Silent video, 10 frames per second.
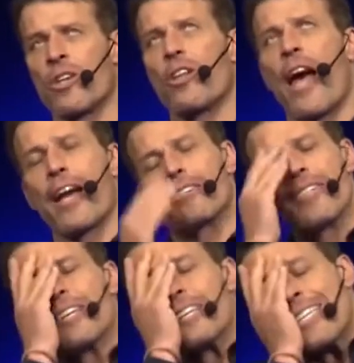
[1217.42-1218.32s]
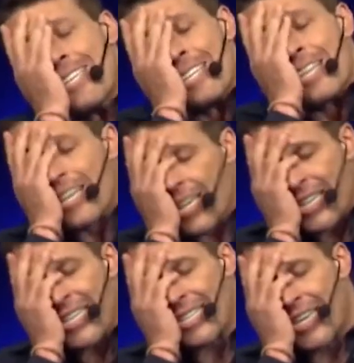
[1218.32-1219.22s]
when you're like,
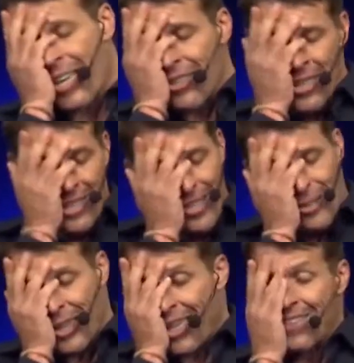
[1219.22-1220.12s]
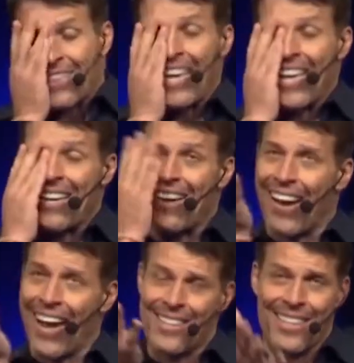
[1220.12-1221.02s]
oh, I don't know, what do you think? All
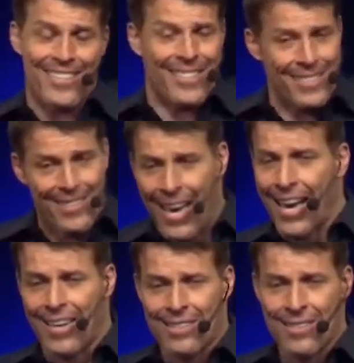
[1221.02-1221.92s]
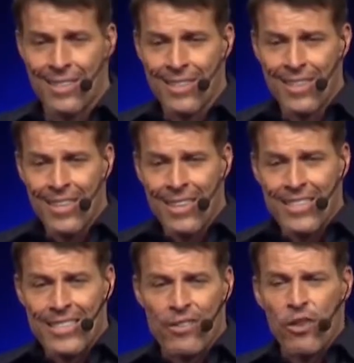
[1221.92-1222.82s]
right, let's decide.
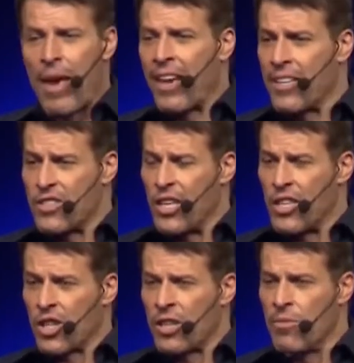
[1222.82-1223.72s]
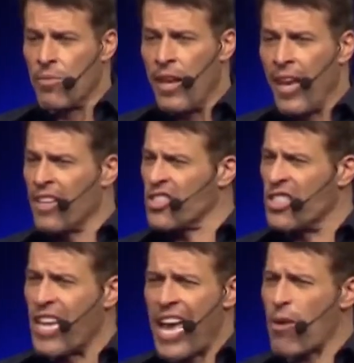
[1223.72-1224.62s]
If you make a decision in a
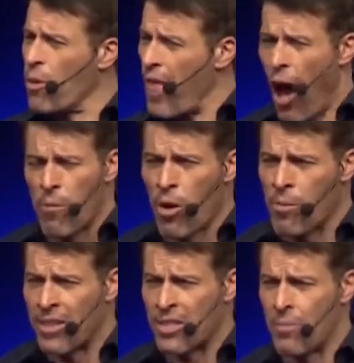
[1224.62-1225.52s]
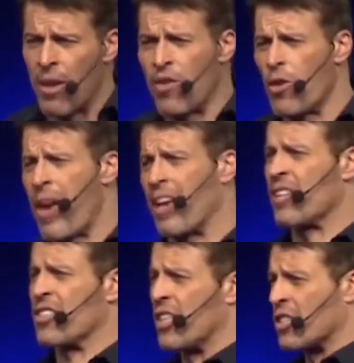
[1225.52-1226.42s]
state without momentum, if you make a
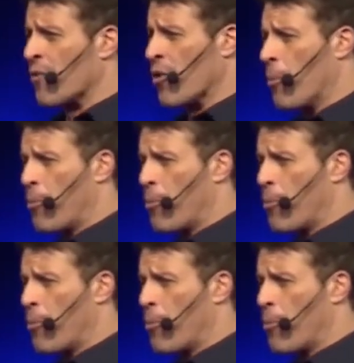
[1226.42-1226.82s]
decision from a